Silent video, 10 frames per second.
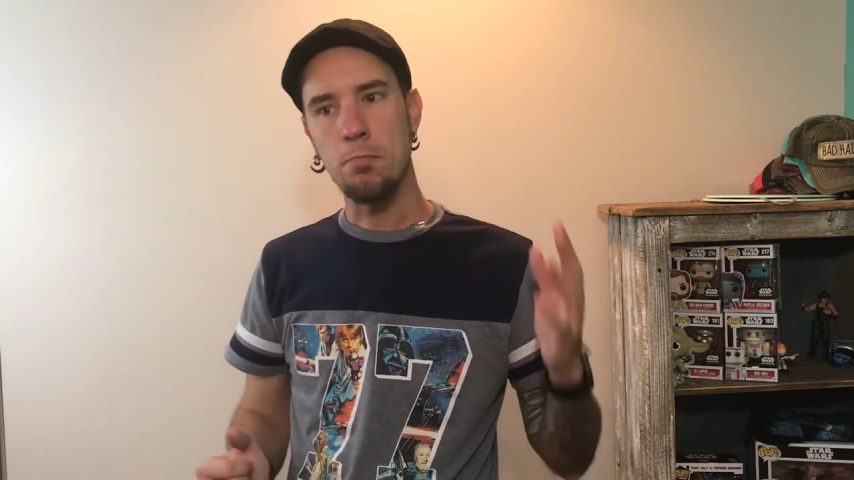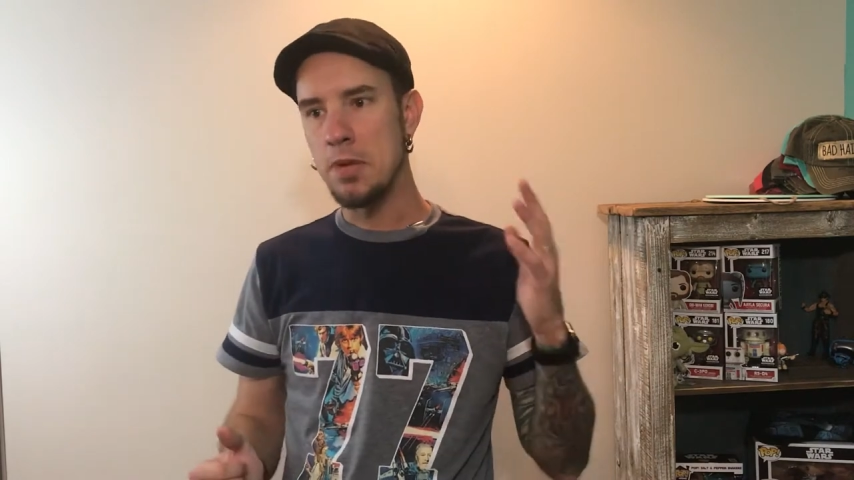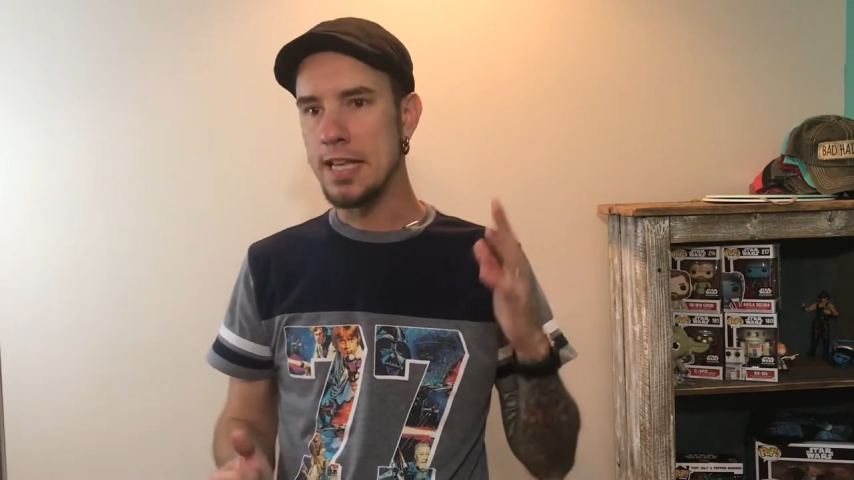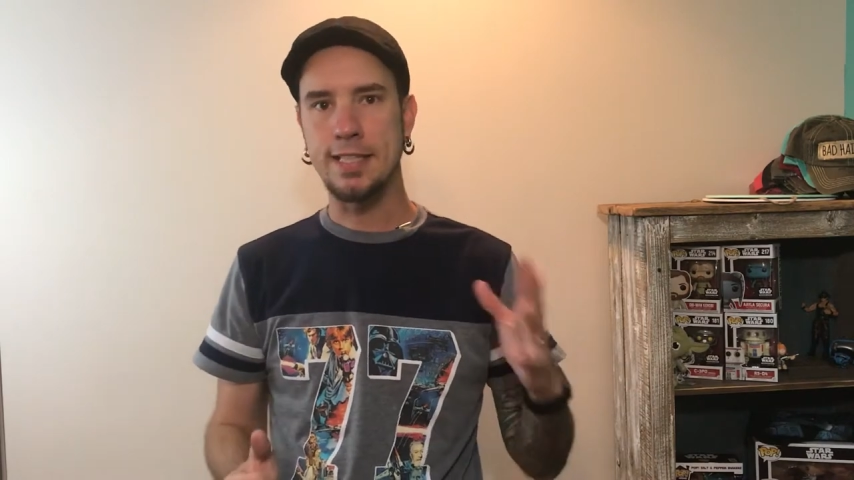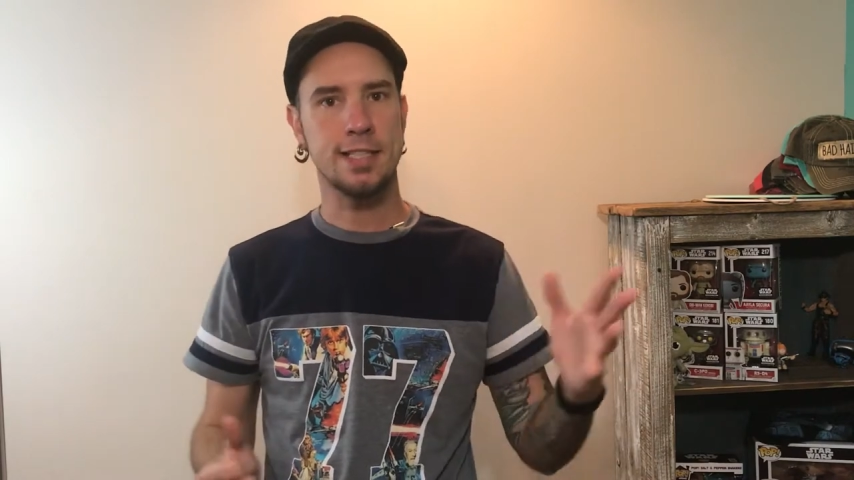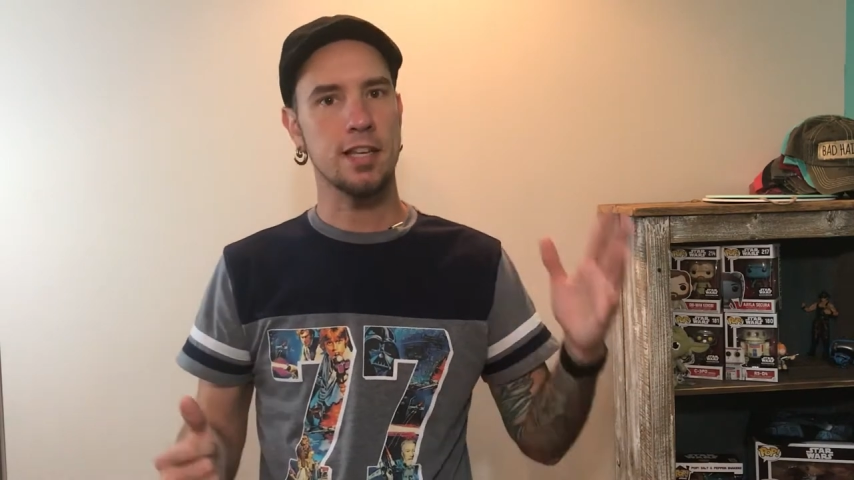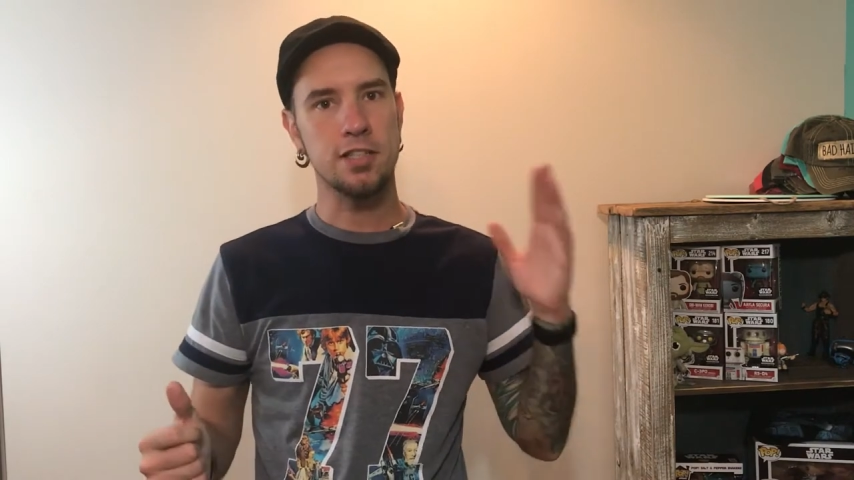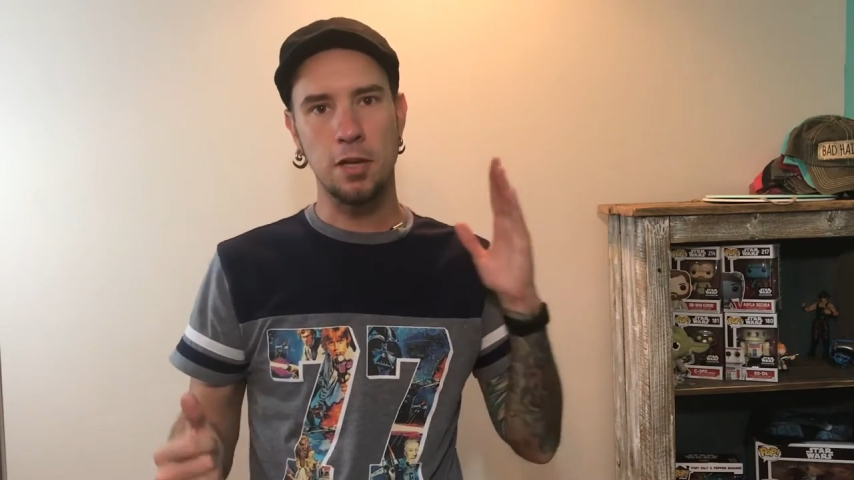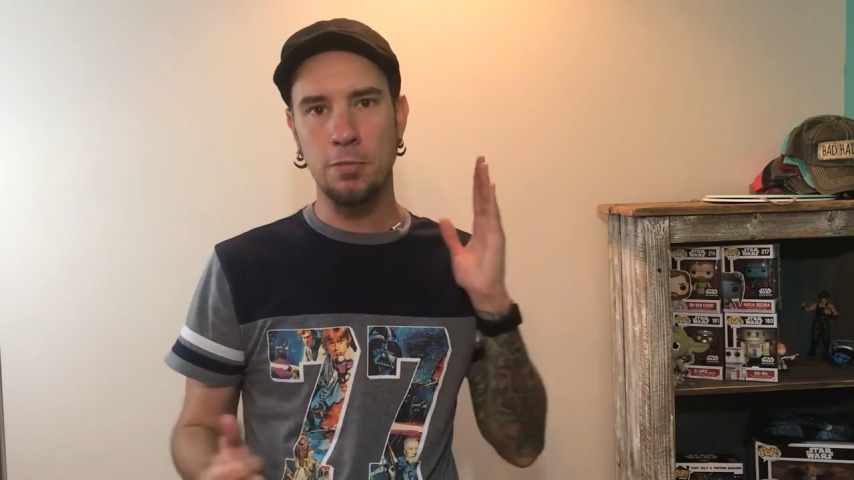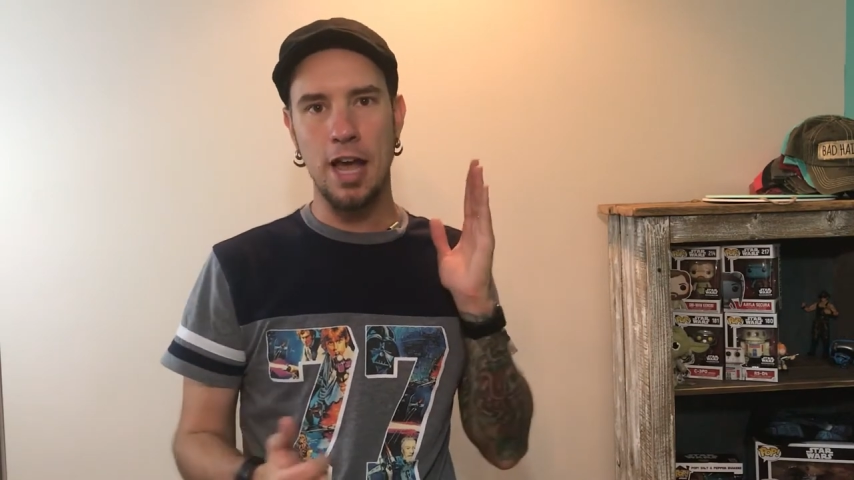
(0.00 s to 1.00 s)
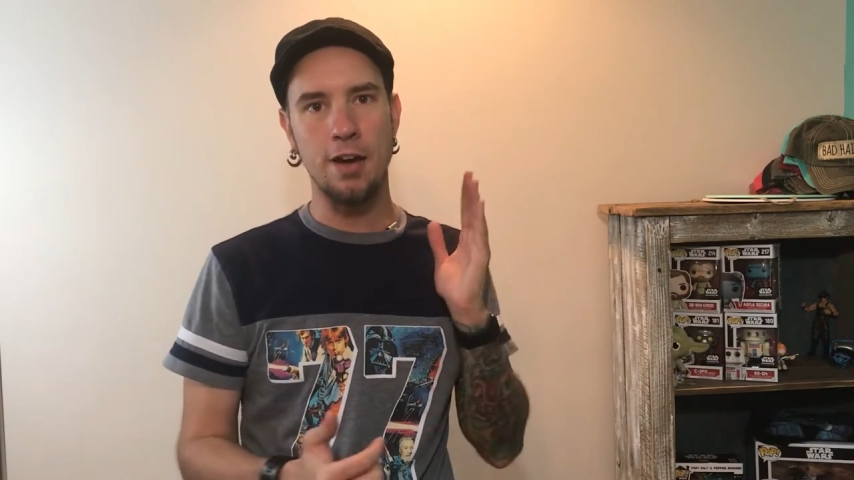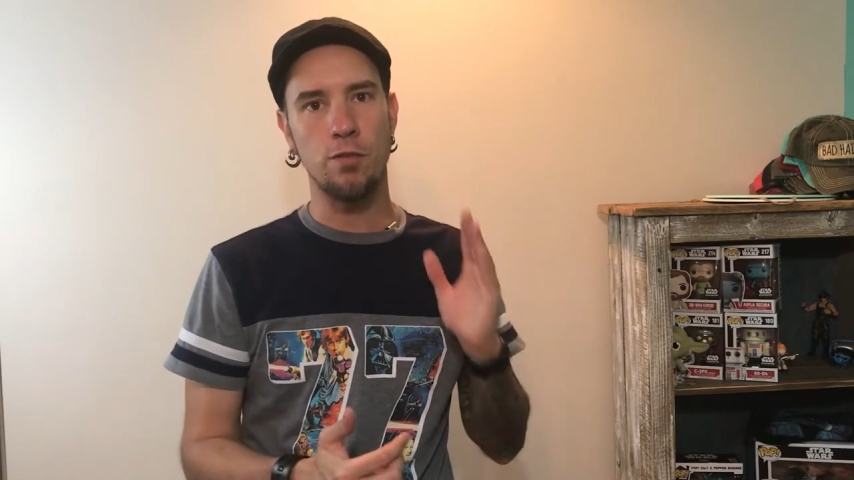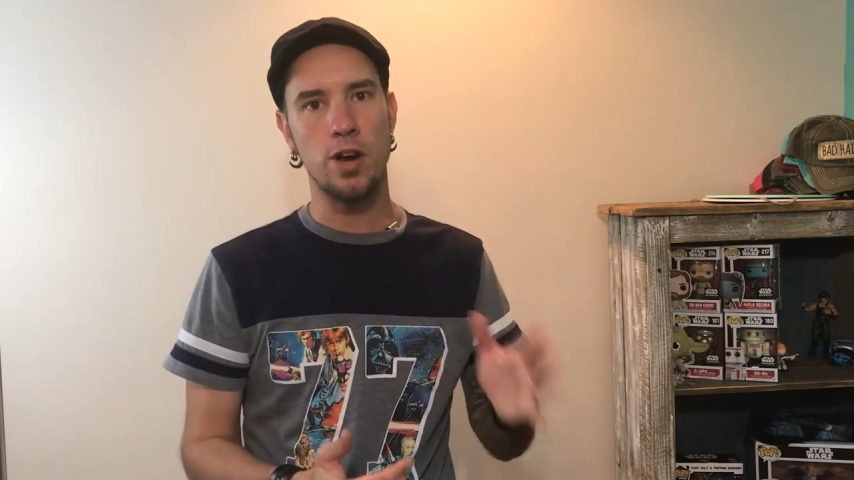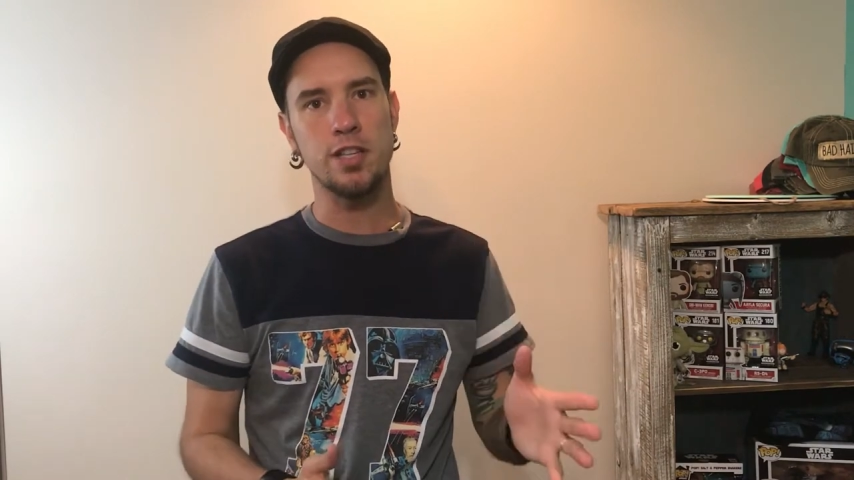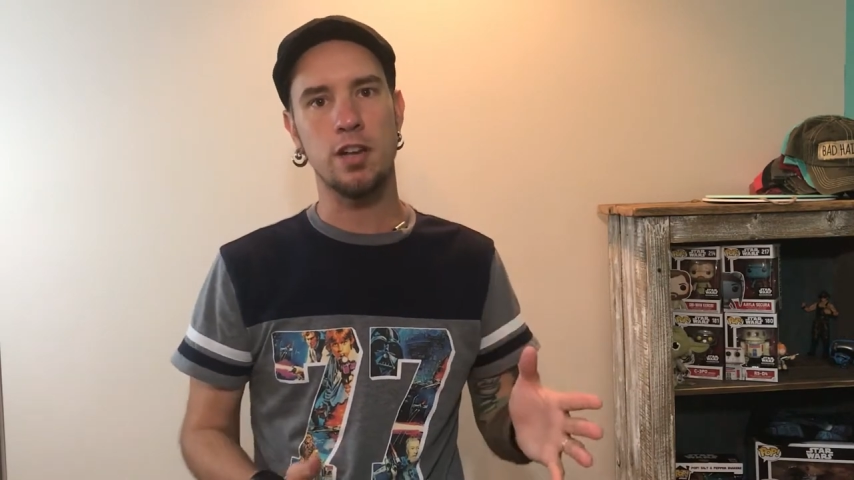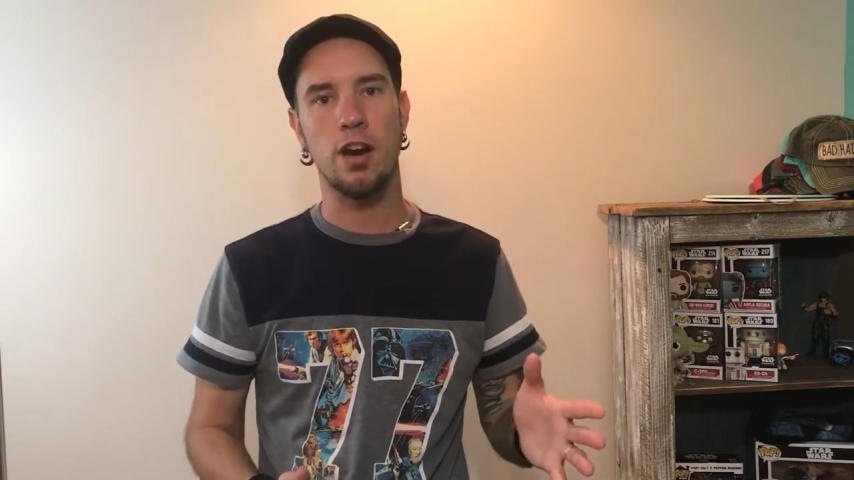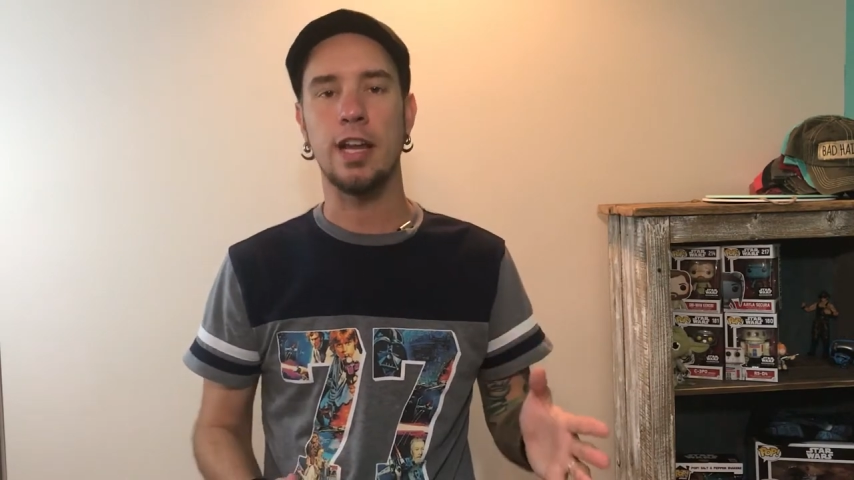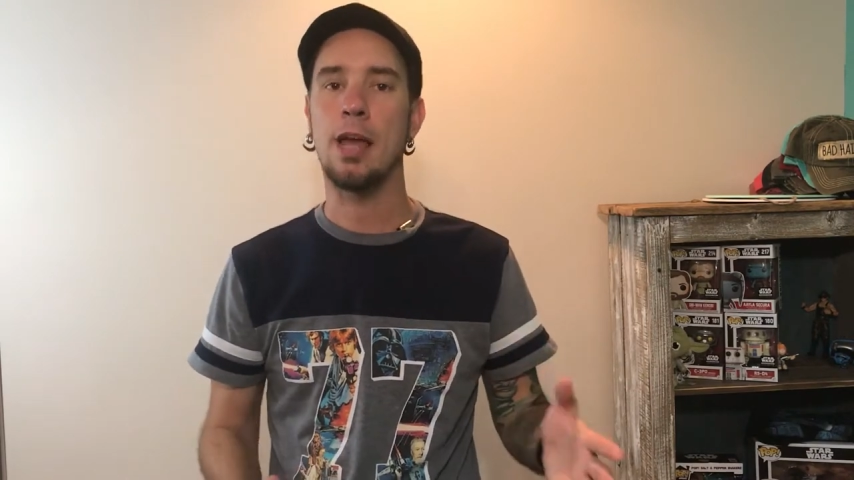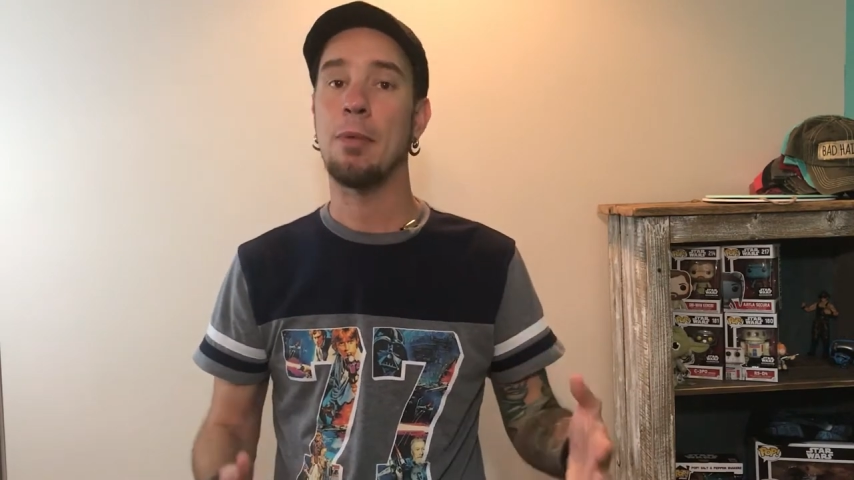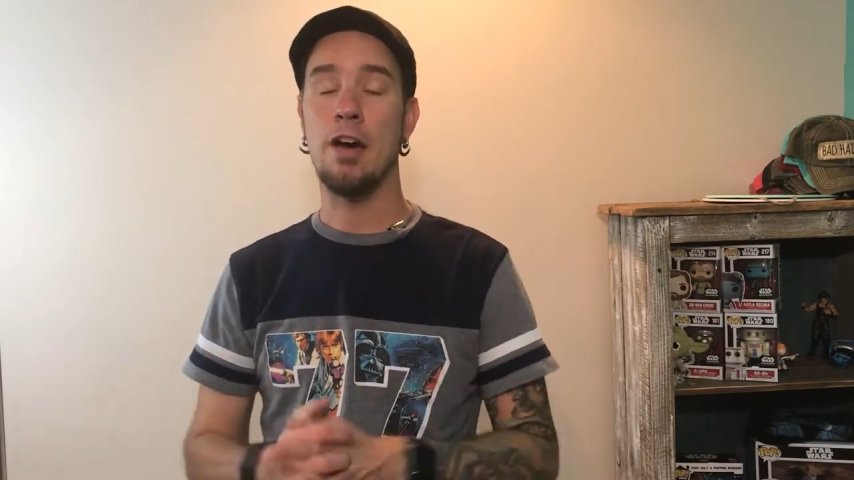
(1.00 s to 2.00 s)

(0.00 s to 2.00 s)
meets some kind of race car game.